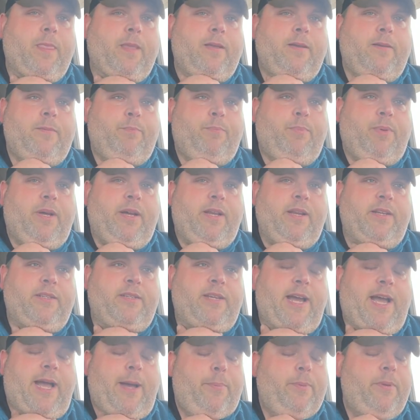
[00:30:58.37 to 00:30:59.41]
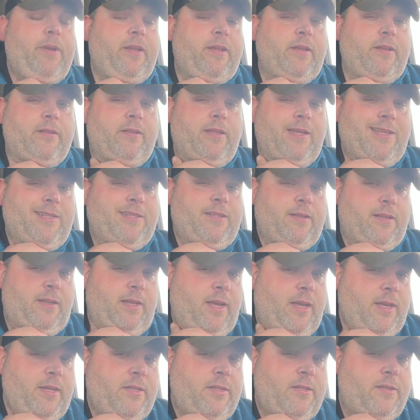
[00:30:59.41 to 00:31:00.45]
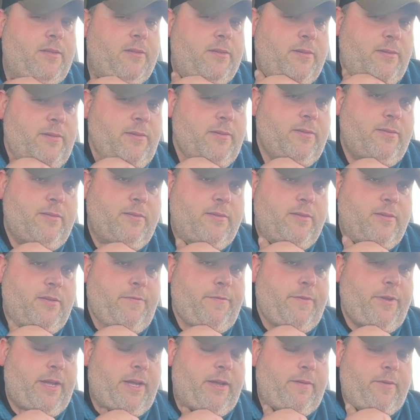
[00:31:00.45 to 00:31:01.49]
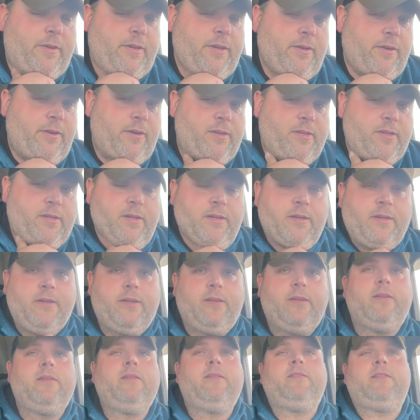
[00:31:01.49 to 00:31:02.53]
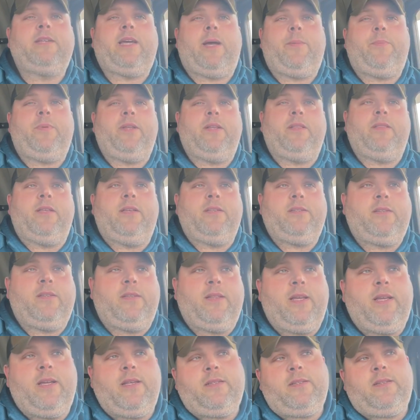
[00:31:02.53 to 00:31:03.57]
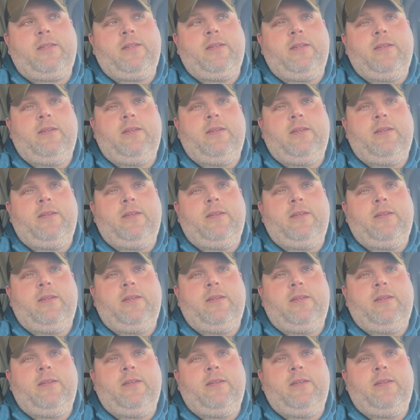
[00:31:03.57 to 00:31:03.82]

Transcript: But it's happening less and less. If you haven't noticed, it's happening less and less.